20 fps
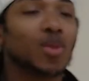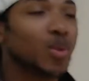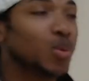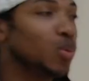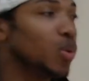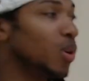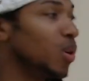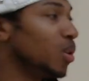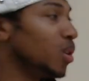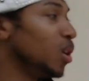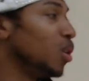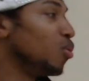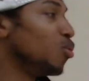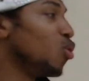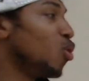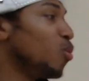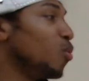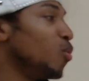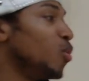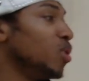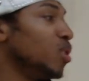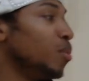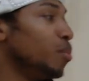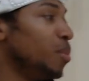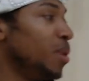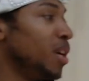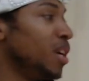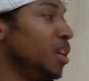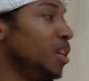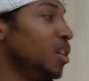Well, your room wouldn't
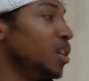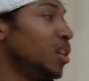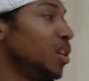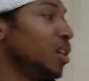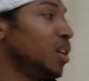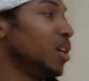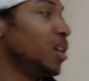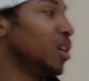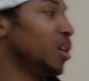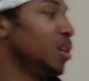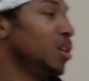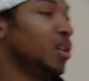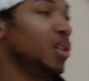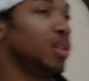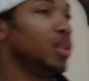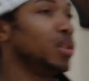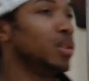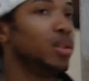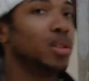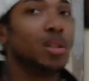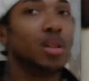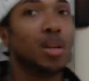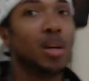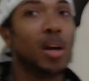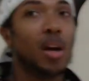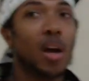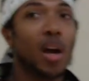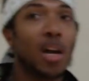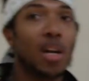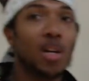be
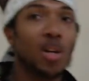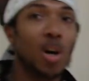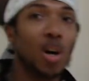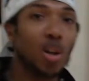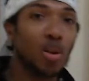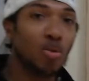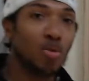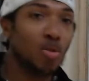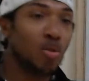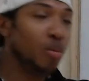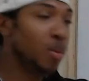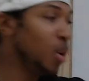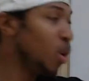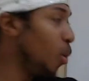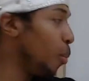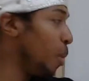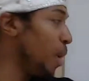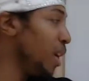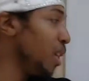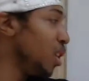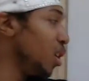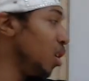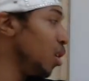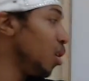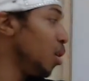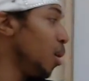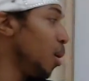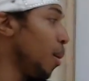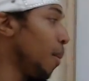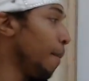any other room. It will be
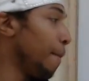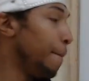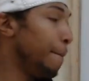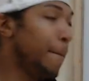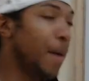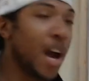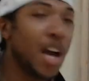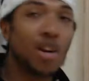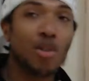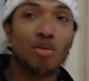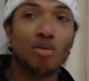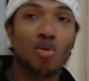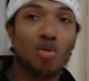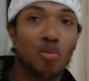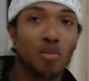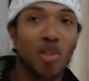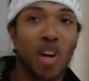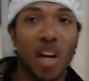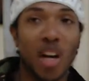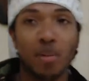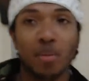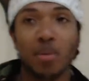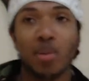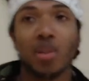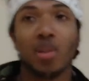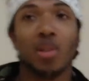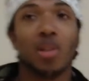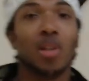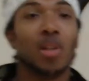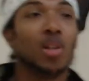the bedroom, right?
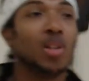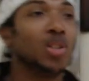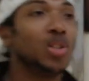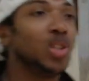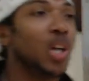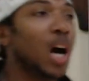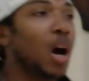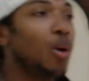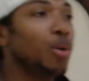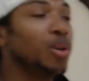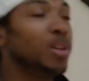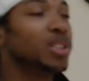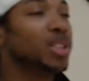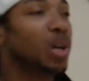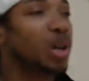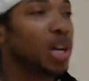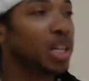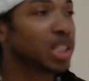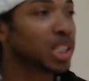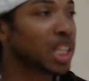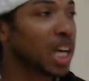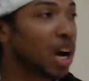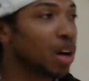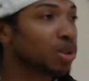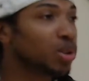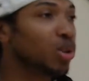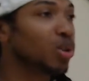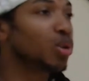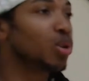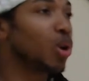So how will you tell your
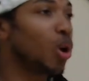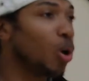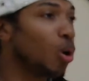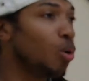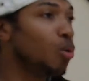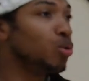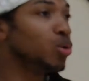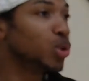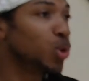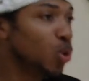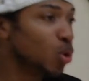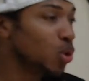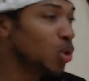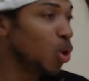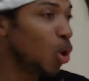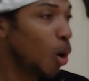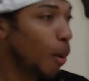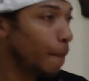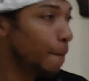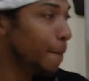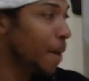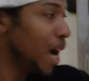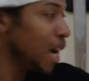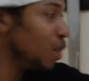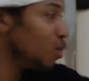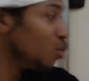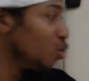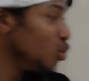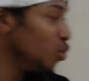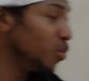child to go to your
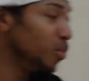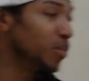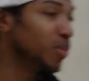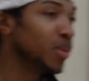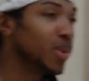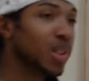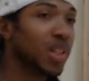bedroom?